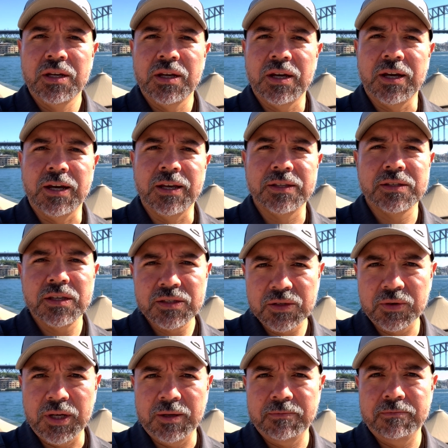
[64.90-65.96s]

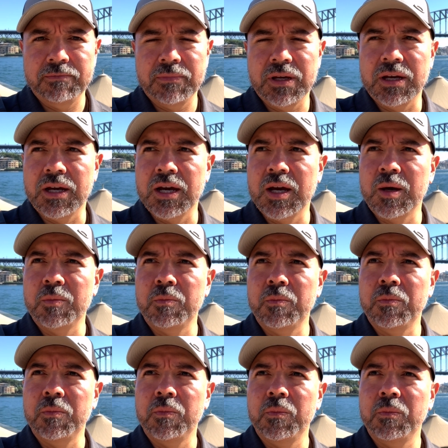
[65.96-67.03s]
sunscreen.
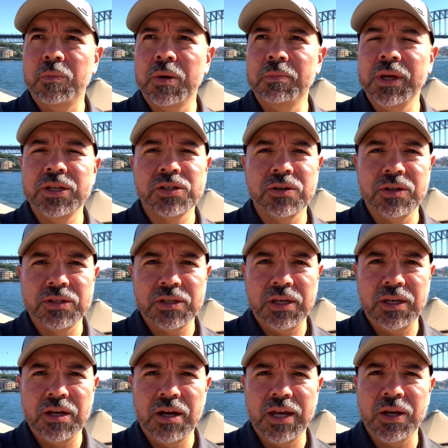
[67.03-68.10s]
But make sure it's
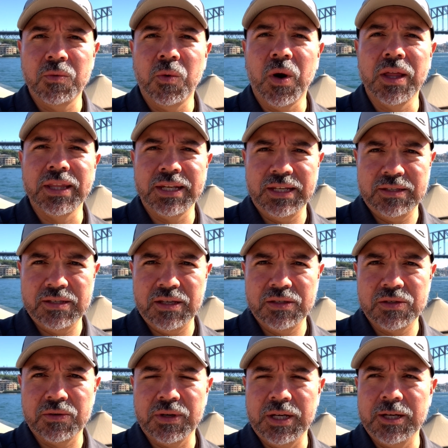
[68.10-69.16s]
a high quality
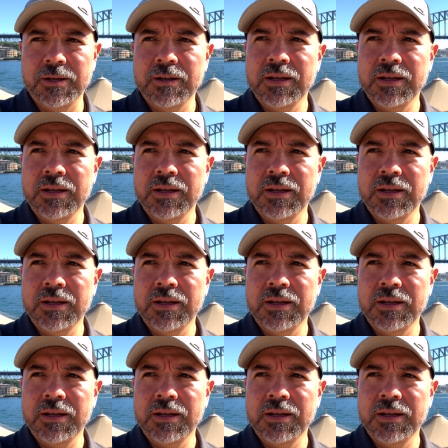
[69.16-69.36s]
sunscreen.